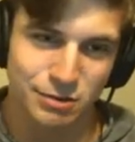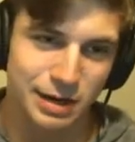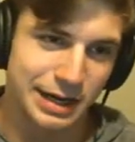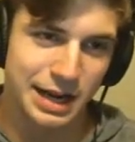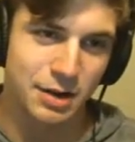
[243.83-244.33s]

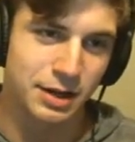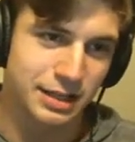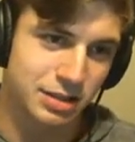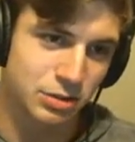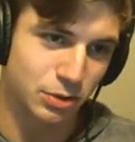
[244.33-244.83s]
right now
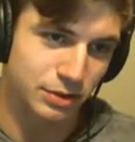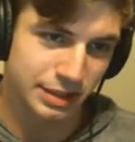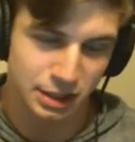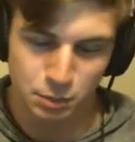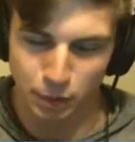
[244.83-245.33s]
against the Troll
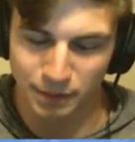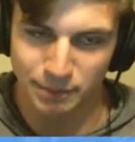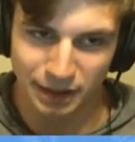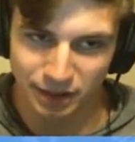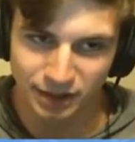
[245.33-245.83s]
Slingers
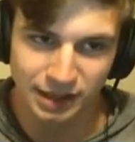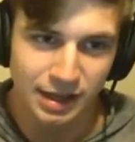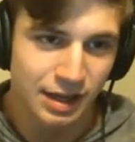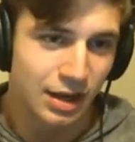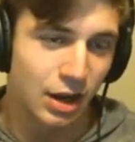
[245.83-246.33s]
primarily.
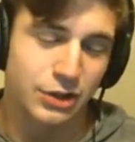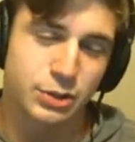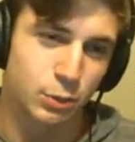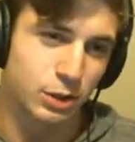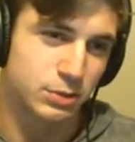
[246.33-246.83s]
It
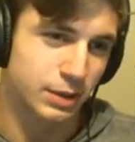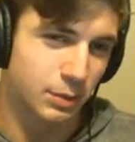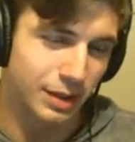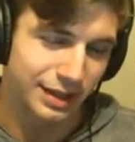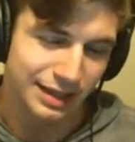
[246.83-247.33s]
also works really
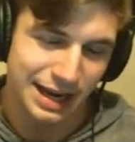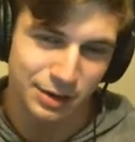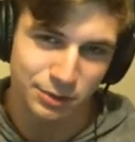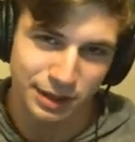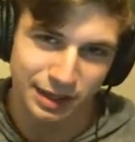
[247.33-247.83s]
well at
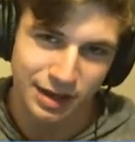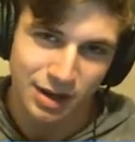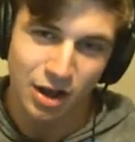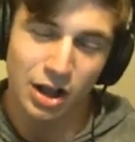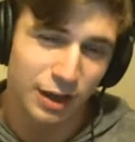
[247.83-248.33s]
countering
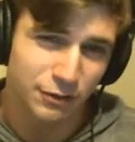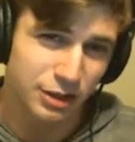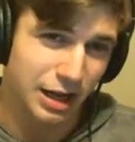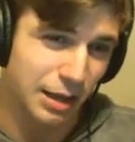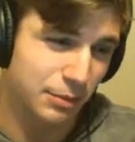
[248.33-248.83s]
all of
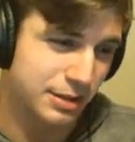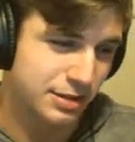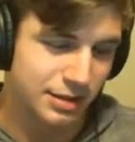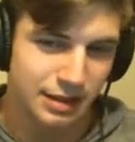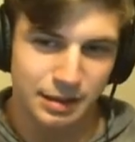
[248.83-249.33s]
your
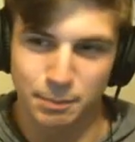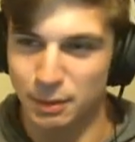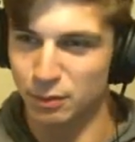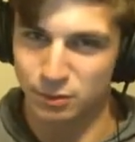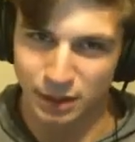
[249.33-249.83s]
Goblins.
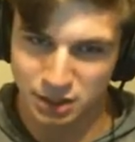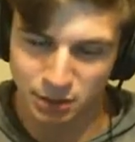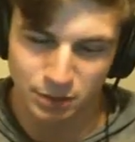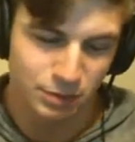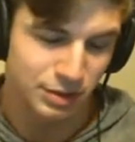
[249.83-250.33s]
People are
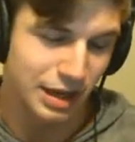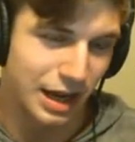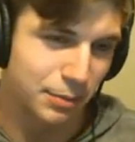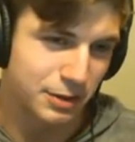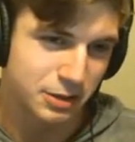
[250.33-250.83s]
rushing you with
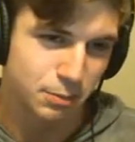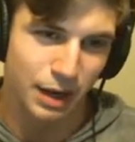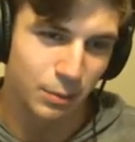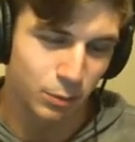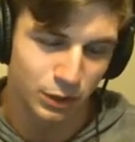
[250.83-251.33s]
Goblins.
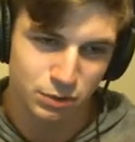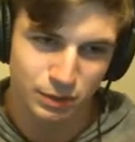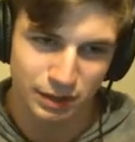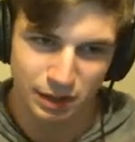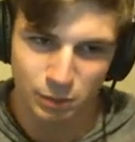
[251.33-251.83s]
Bomb works
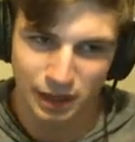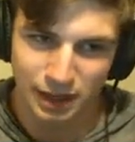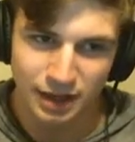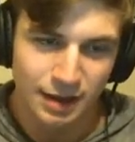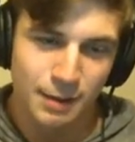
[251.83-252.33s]
really
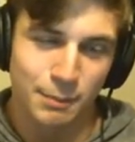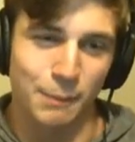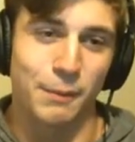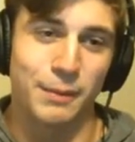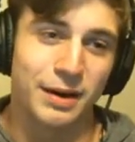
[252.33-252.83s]
well,
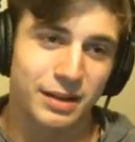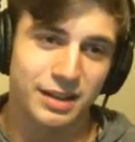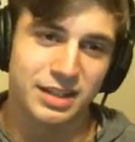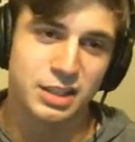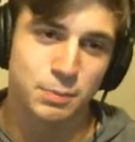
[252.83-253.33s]
but
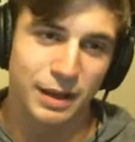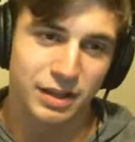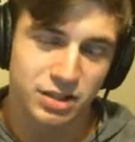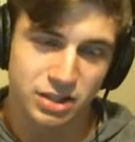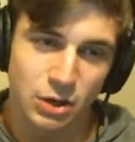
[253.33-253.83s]
primarily this
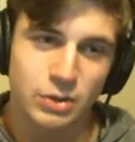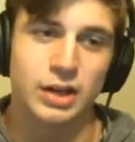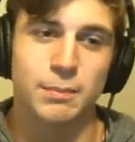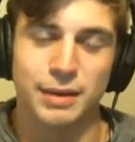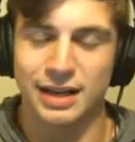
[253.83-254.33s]
spell is so
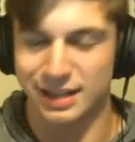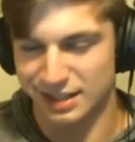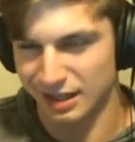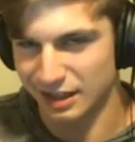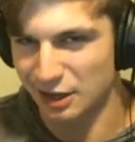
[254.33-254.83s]
good because
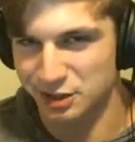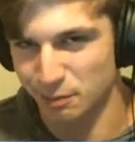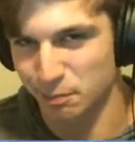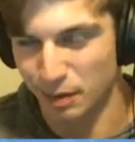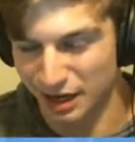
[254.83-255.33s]
it allows
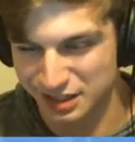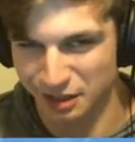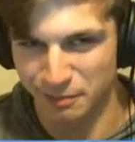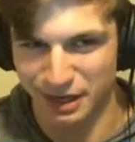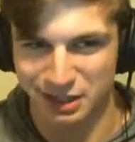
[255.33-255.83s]
the
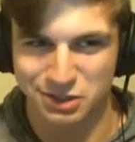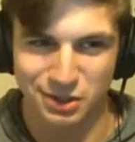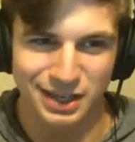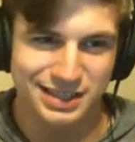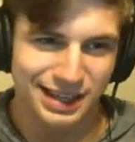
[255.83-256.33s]
positive mana
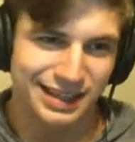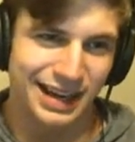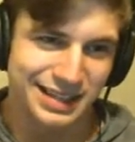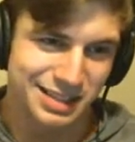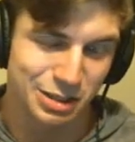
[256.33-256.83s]
trades
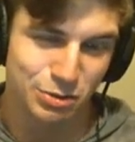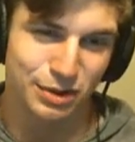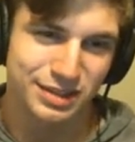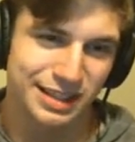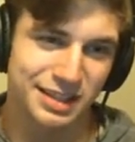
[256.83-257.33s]
against the
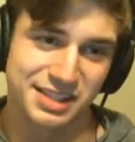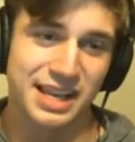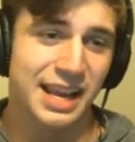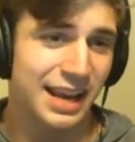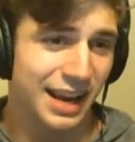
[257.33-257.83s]
Troll
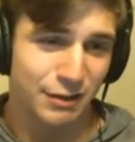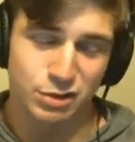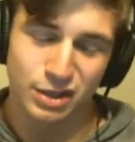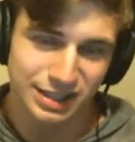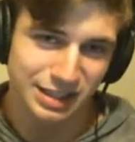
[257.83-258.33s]
Slingers. If
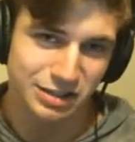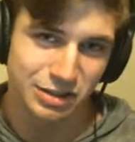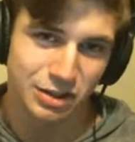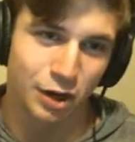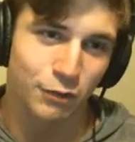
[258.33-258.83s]
Troll Slingers
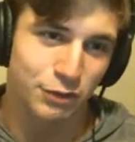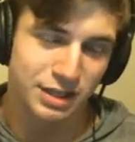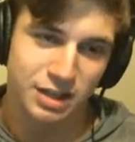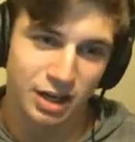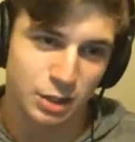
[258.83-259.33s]
are nerfed,
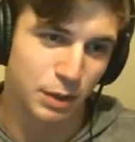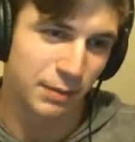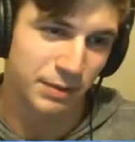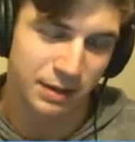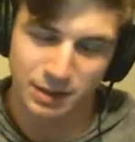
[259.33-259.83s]
this card's
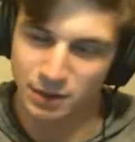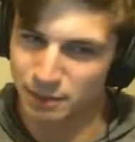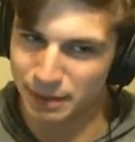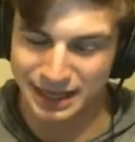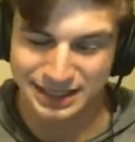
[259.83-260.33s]
probably going to be
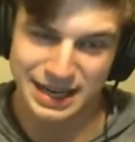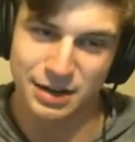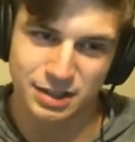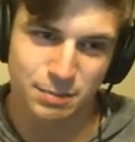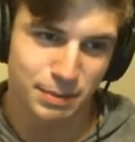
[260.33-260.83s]
going back
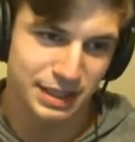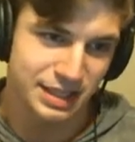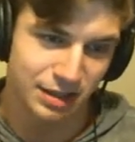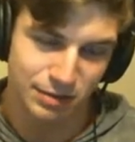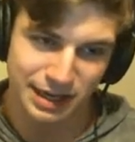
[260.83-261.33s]
down into B
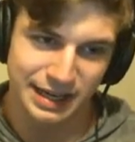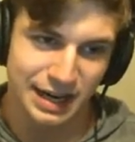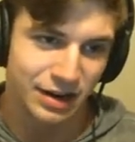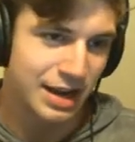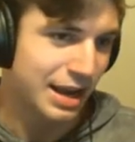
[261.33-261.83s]
tier right
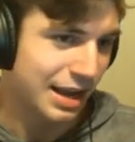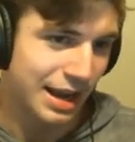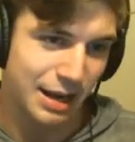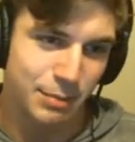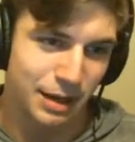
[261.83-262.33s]
now,
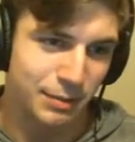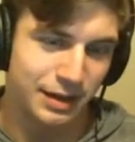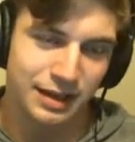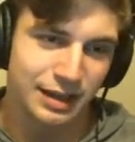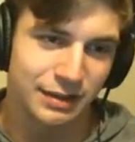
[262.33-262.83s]
and maybe
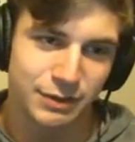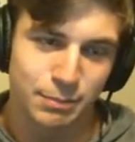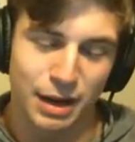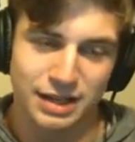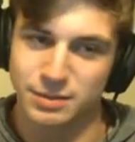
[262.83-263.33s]

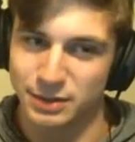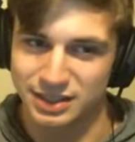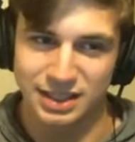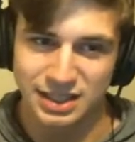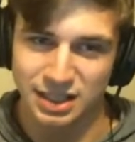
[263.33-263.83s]
even possibly
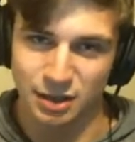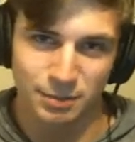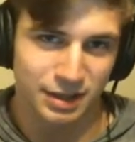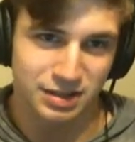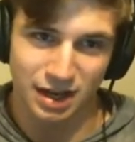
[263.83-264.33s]
C tier,
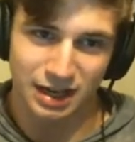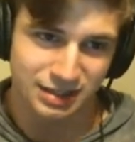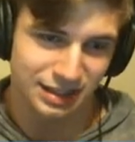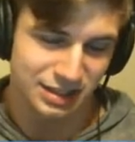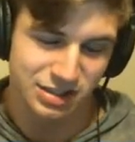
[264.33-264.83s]
because
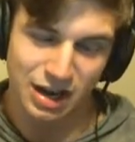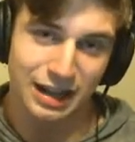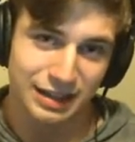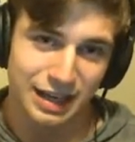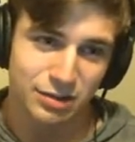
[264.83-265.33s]
honestly, it's
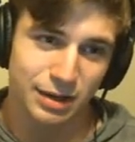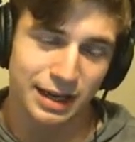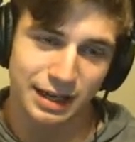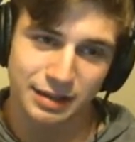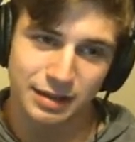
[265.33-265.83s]
not that
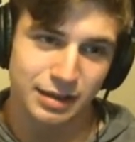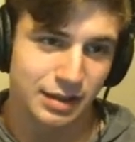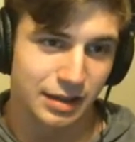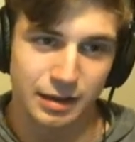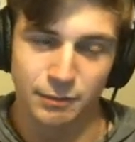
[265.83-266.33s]
great.
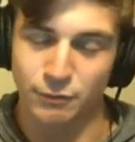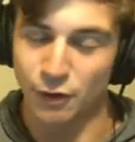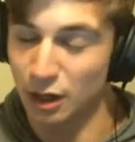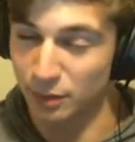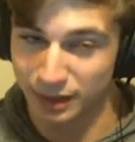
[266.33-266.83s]

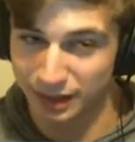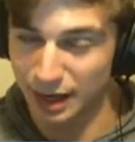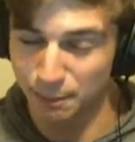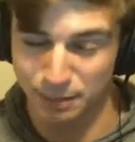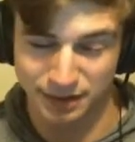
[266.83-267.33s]
Following
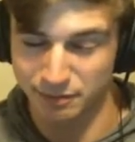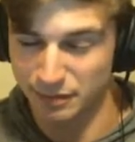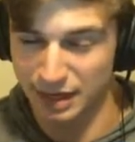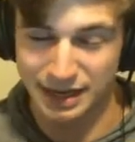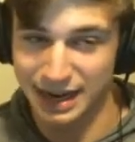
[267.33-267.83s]
up in
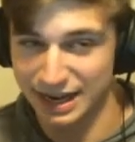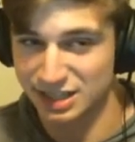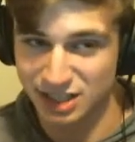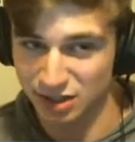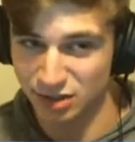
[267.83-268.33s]

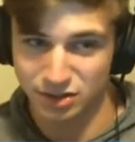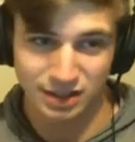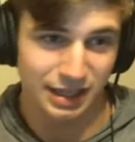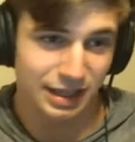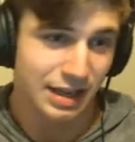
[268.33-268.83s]
next
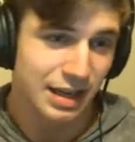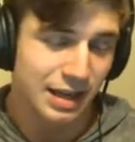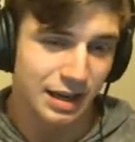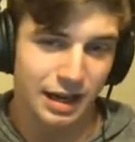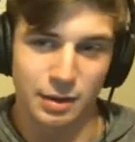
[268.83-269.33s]
tiers, like
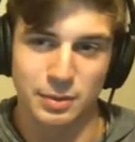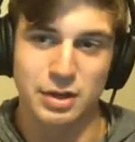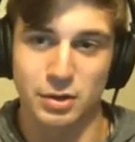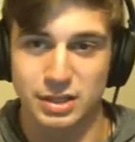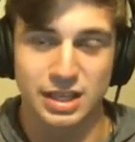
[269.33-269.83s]
when
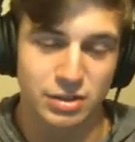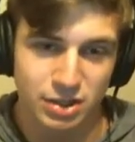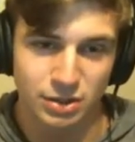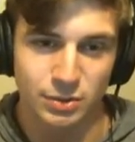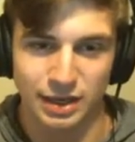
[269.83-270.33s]
you go to tier
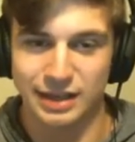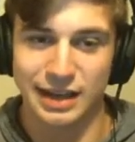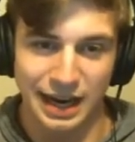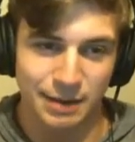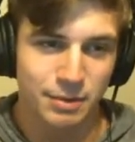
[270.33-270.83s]
2 in
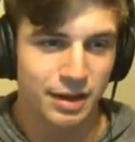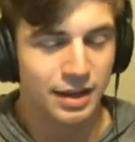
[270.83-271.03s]
game,